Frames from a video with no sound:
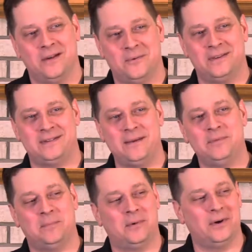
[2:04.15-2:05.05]
We seem
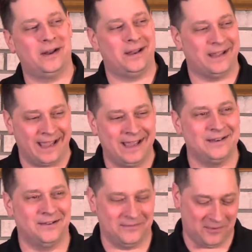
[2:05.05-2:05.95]
to put on the
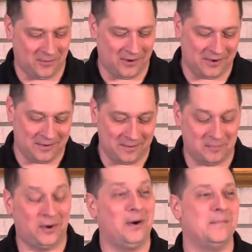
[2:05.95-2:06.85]
end of the word
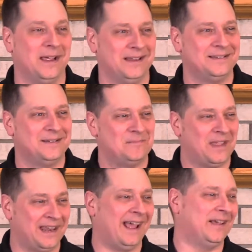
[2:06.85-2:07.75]
permit
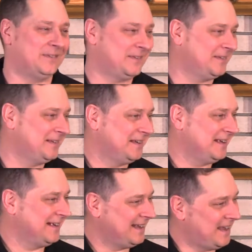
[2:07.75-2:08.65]
an S,
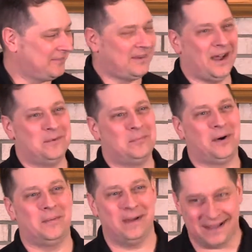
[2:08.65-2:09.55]
if God
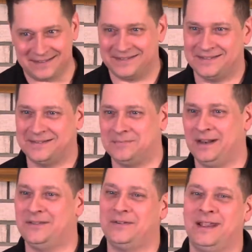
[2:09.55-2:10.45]
permits.
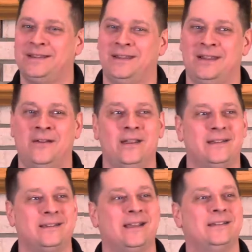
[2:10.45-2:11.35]
But it's, it, it only
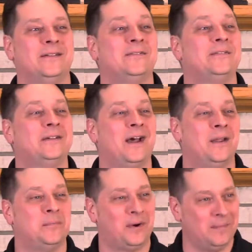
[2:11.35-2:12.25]
says if
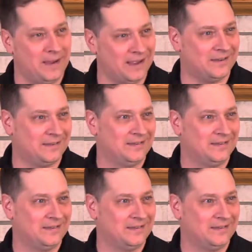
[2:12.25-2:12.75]
God permit.